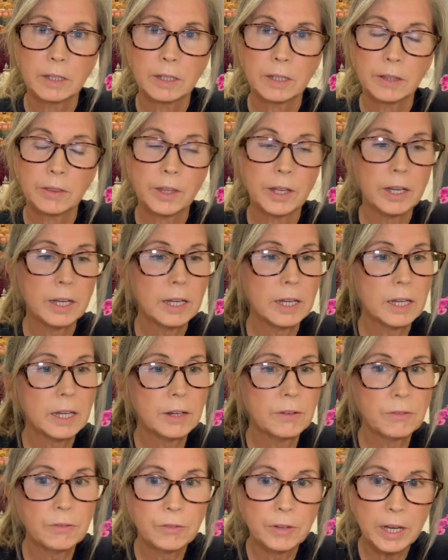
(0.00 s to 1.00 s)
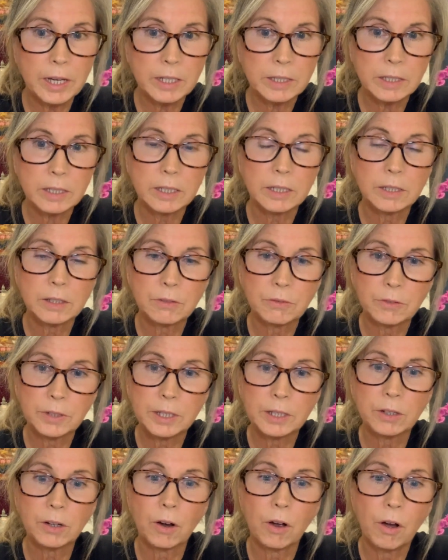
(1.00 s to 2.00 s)
that he had faced his
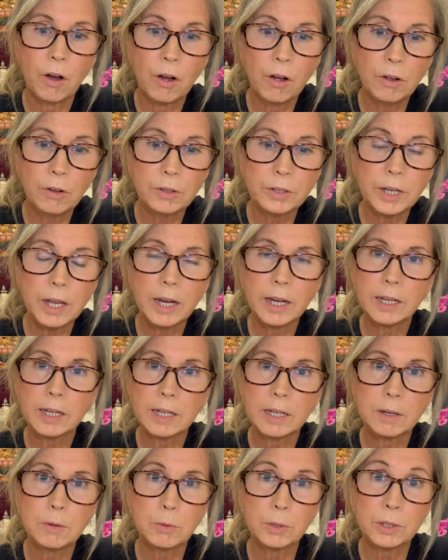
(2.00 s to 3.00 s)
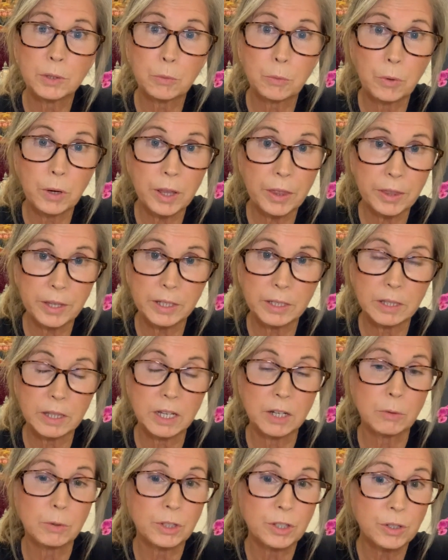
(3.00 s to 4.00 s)
fear all night. He was with it.
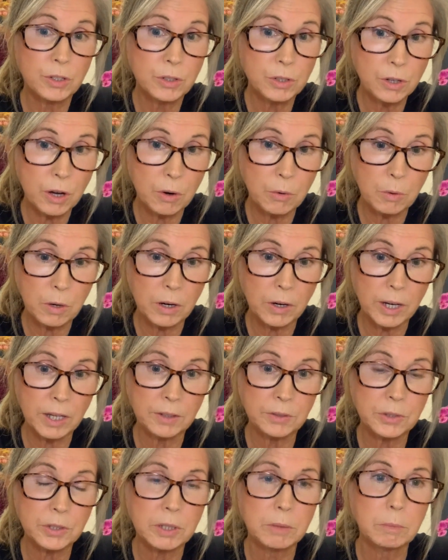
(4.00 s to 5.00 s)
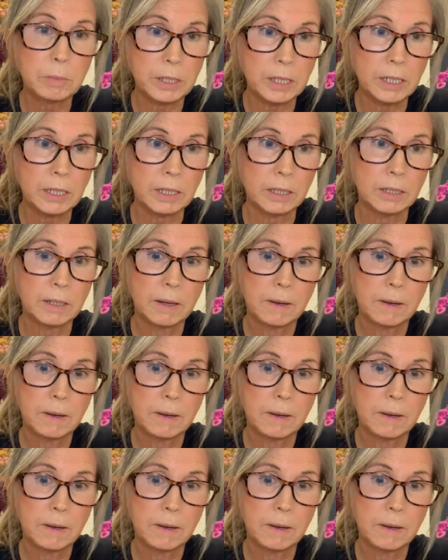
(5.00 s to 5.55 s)
There was nowhere else to be.